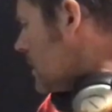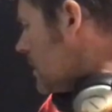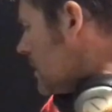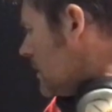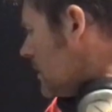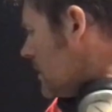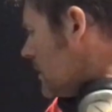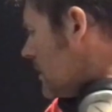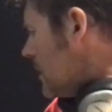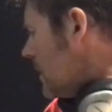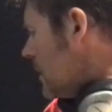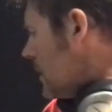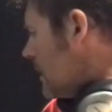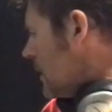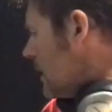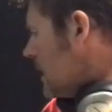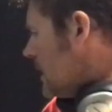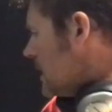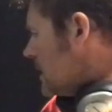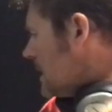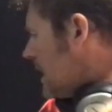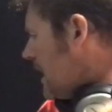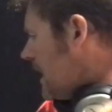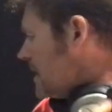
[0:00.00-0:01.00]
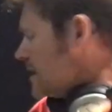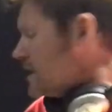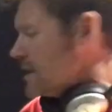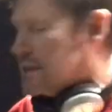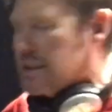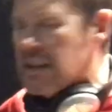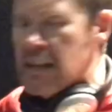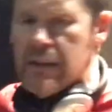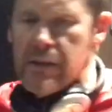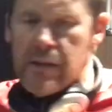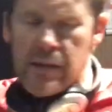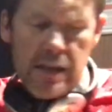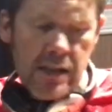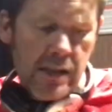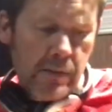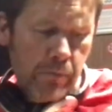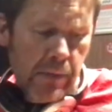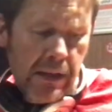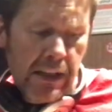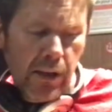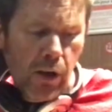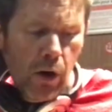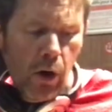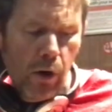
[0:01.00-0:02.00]
turn the intensity and the
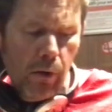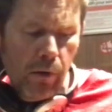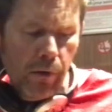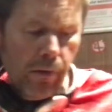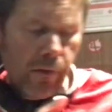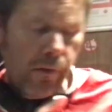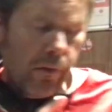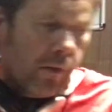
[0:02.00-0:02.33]
speed off.